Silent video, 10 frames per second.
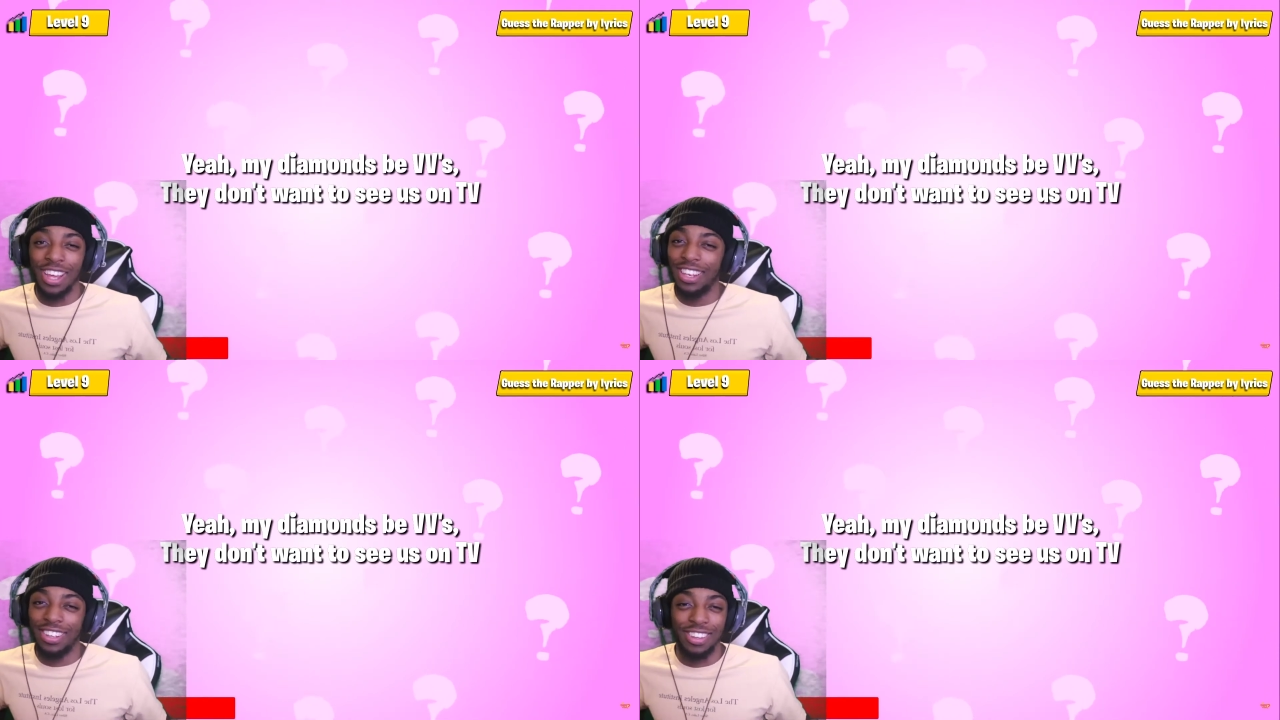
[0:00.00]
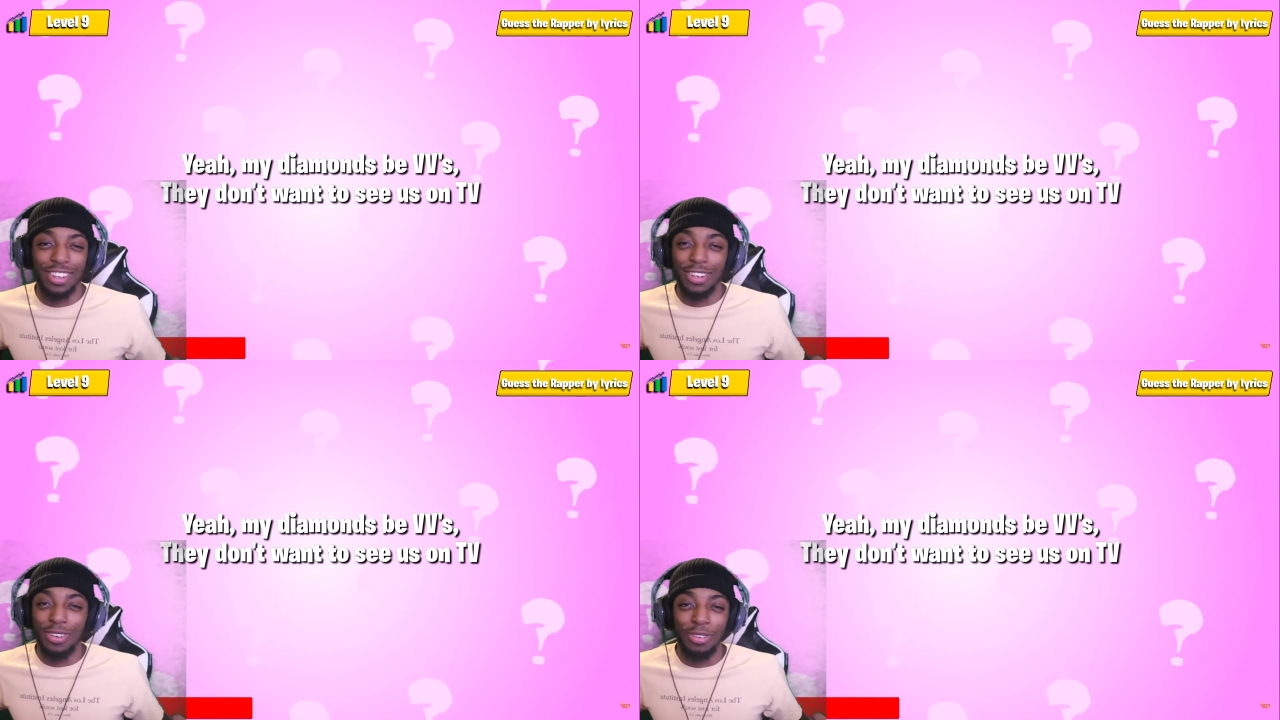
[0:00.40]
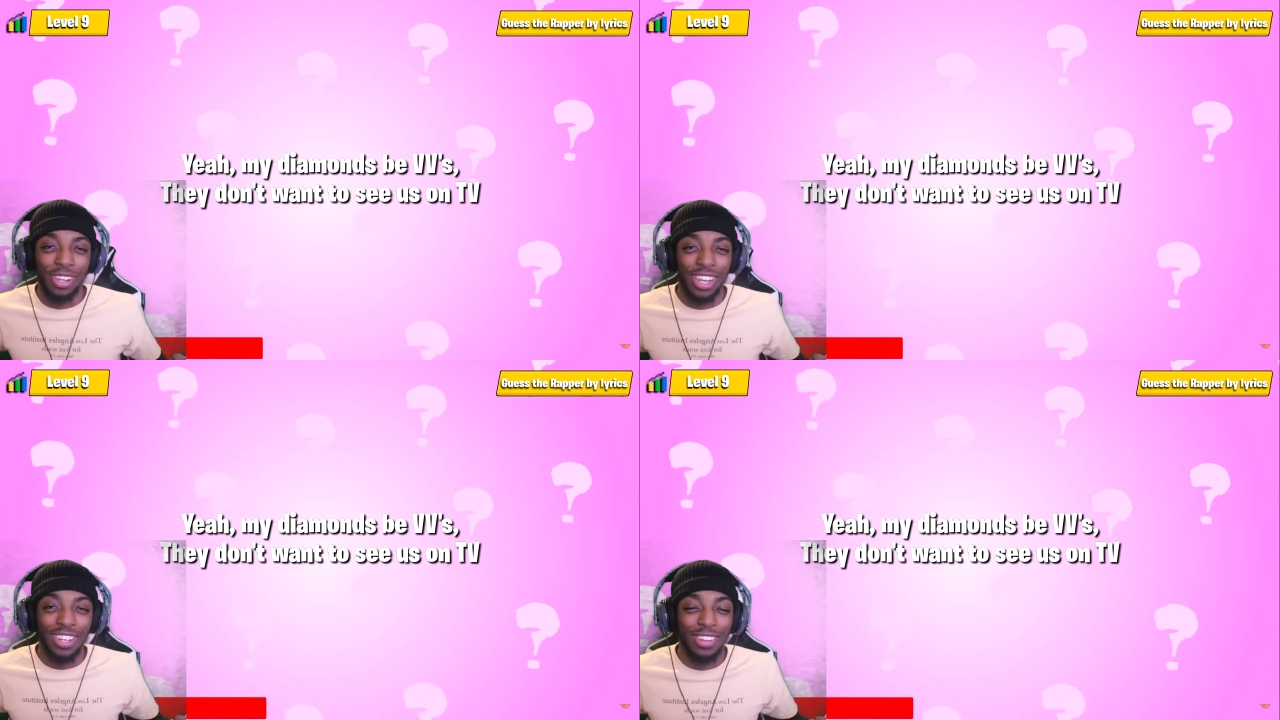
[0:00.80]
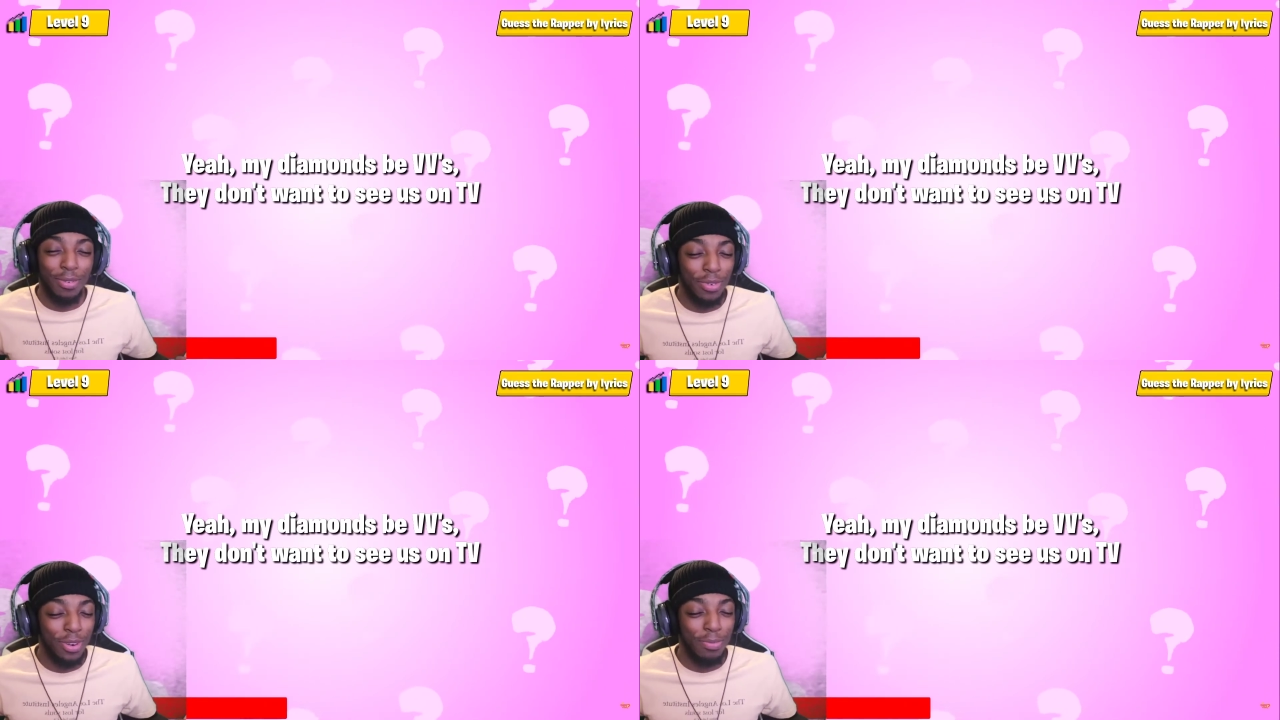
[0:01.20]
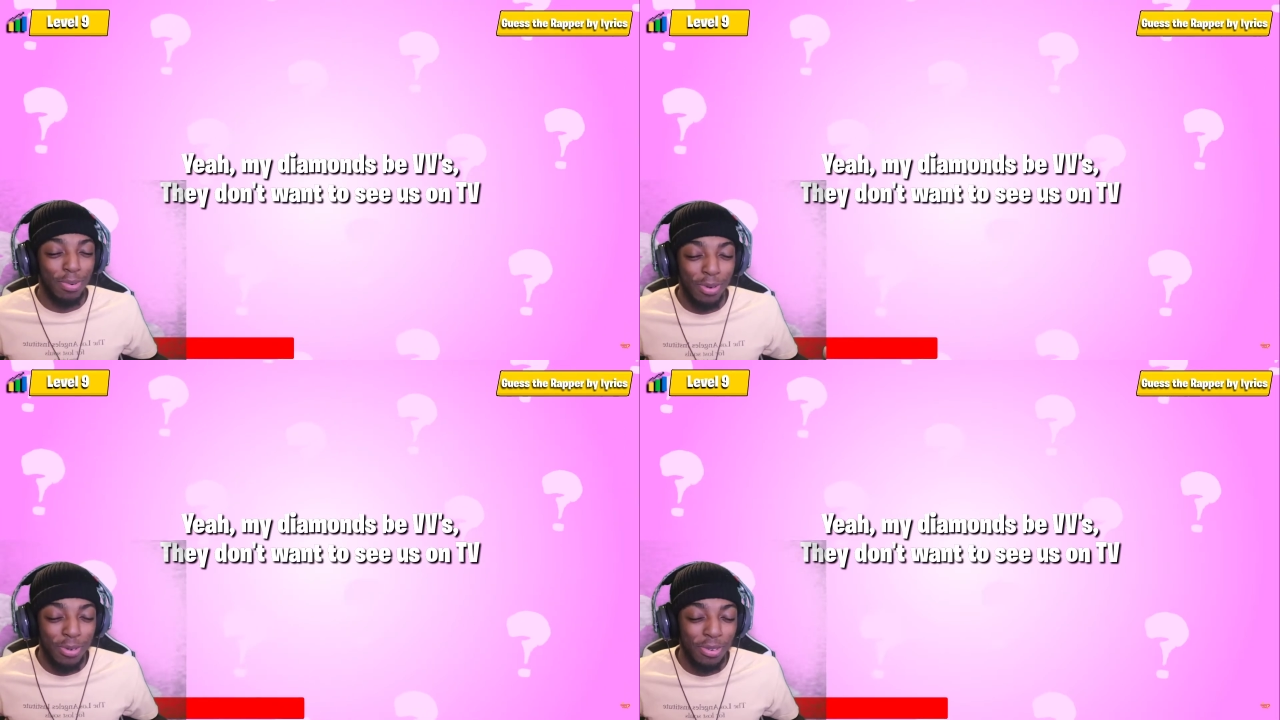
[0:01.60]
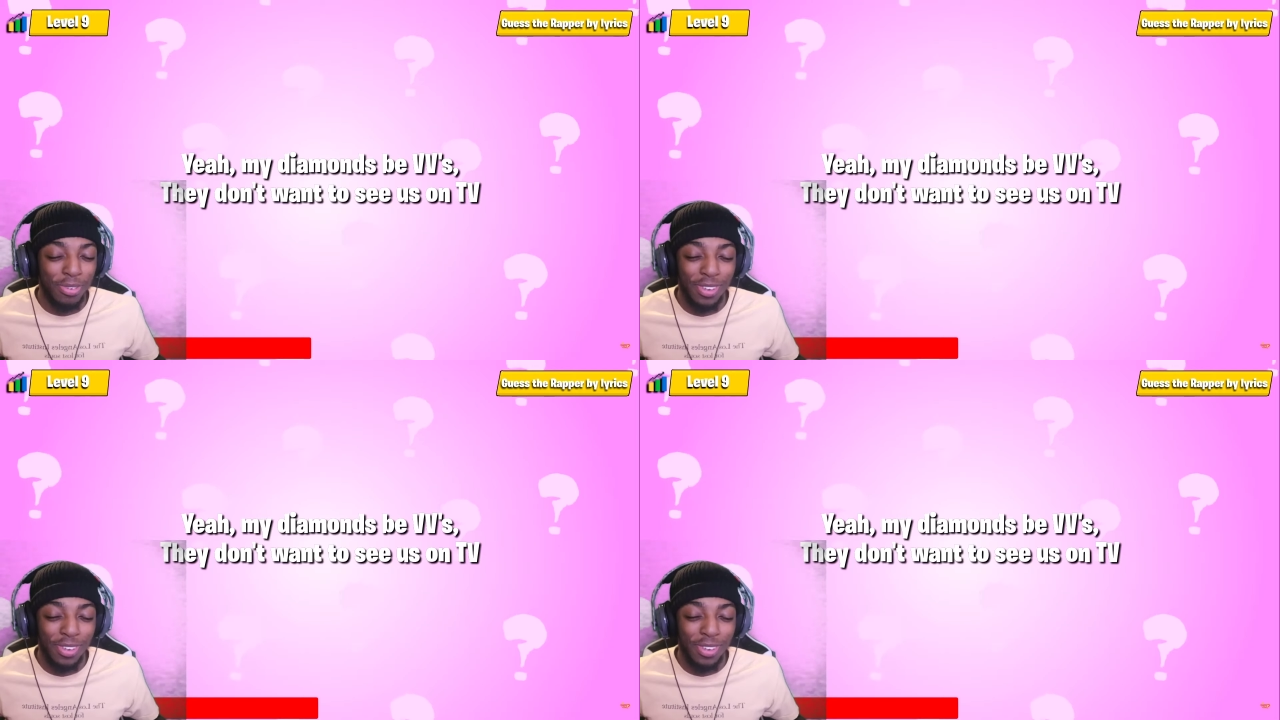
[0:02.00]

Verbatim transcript: unless it's the news. I got something to prove.